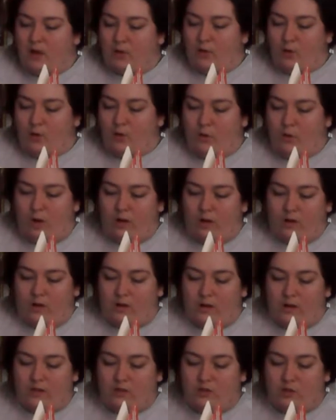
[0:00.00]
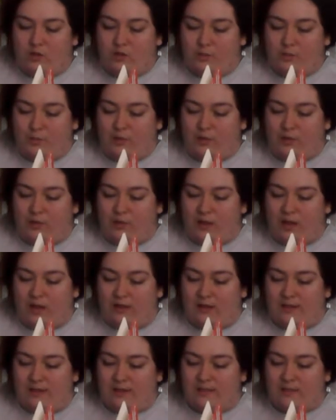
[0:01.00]
who contributed
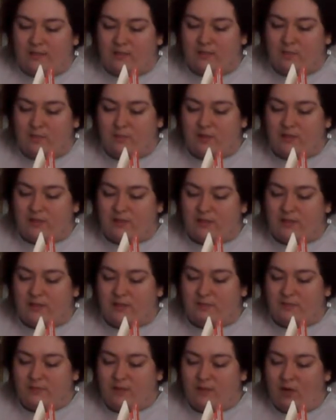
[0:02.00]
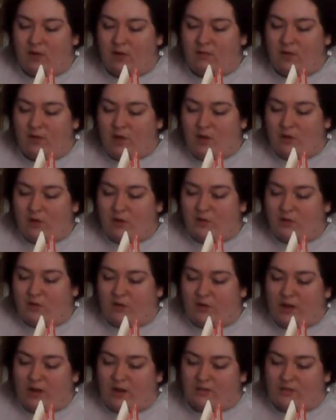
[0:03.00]
at least as much as himself to the
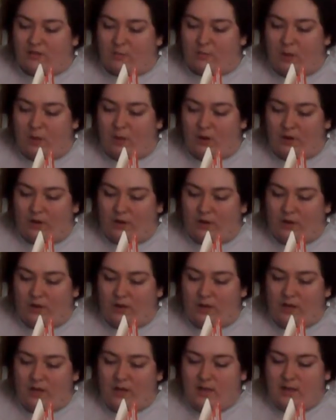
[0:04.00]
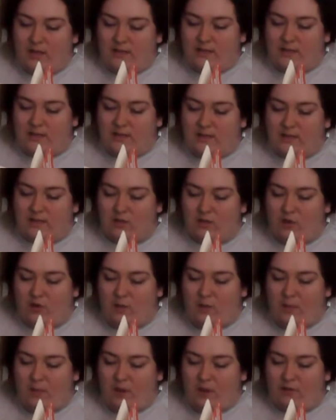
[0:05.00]
rise of the party. He says little
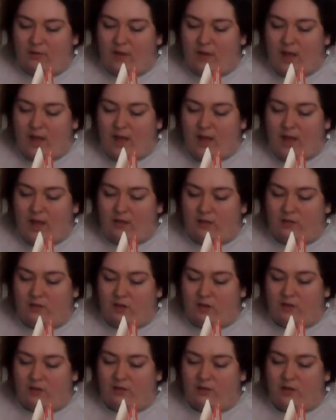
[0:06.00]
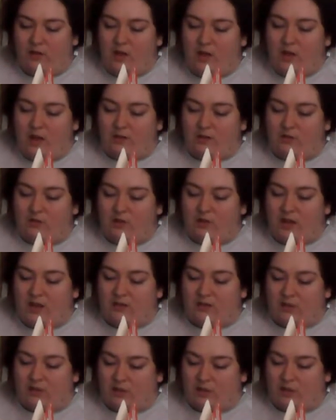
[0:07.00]
about Anton
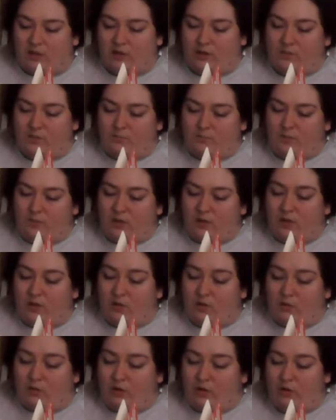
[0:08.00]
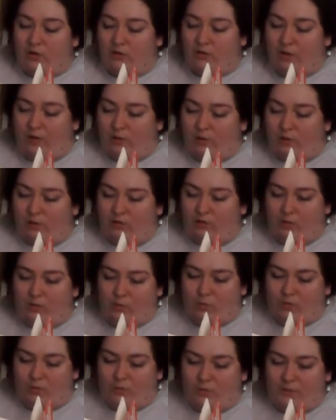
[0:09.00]
Drexler, the real founder of the
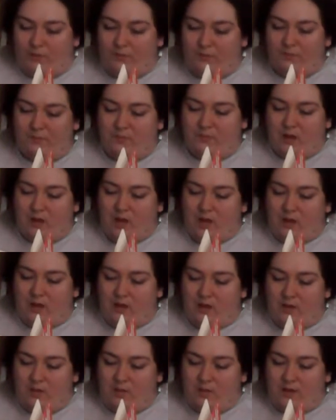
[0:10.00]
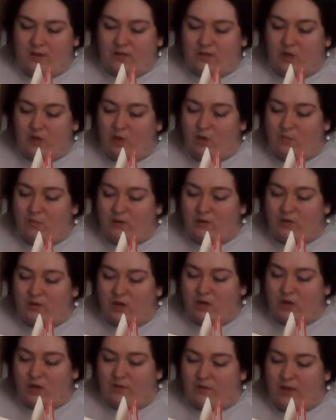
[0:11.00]
movement. He makes no mention
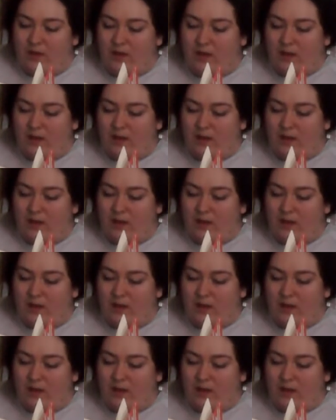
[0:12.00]
of